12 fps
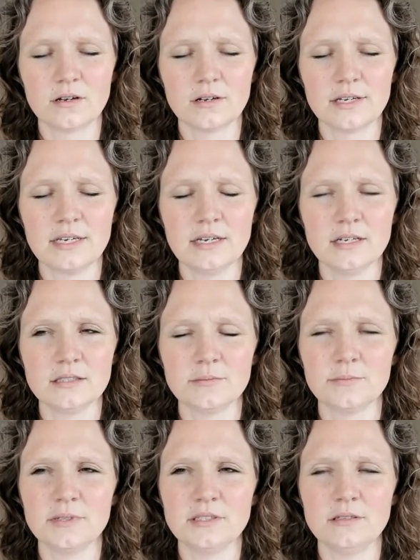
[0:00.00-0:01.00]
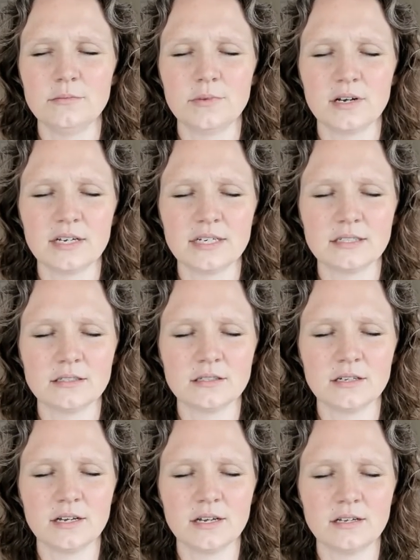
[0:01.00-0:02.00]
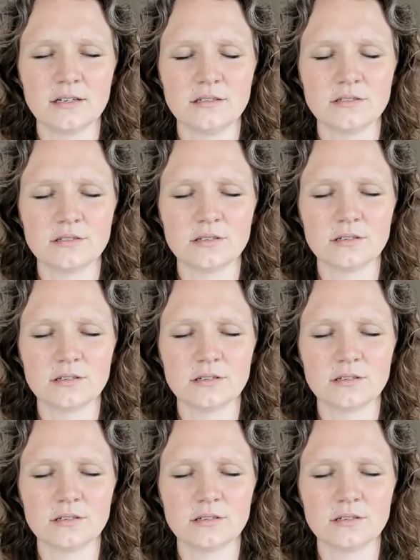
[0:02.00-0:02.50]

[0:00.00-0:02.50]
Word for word: He has a busy mind, and